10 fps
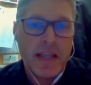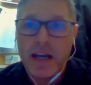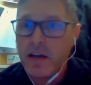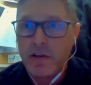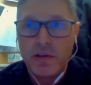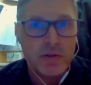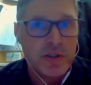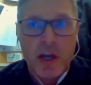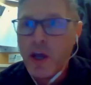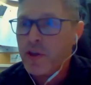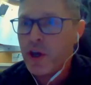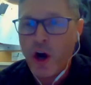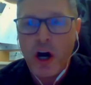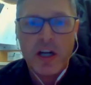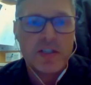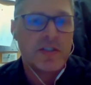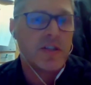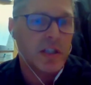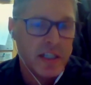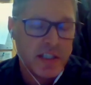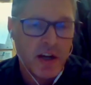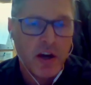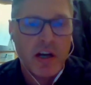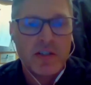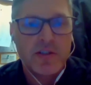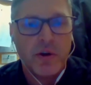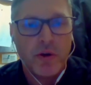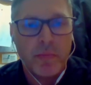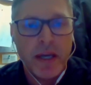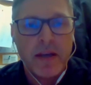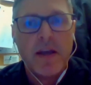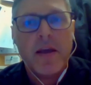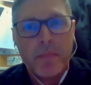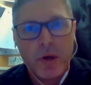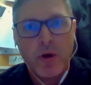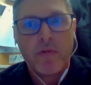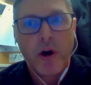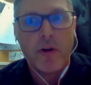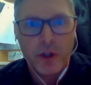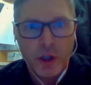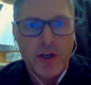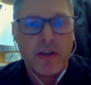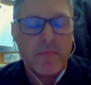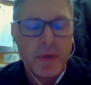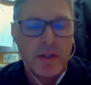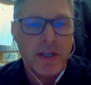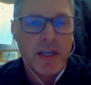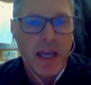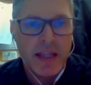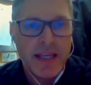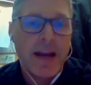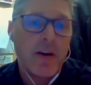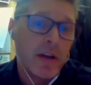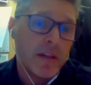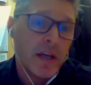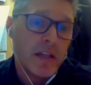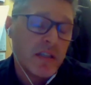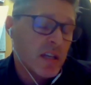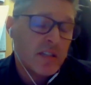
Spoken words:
that includes the costs, the leasing costs, the whole bit. But overall, the look of the building and the area that it's in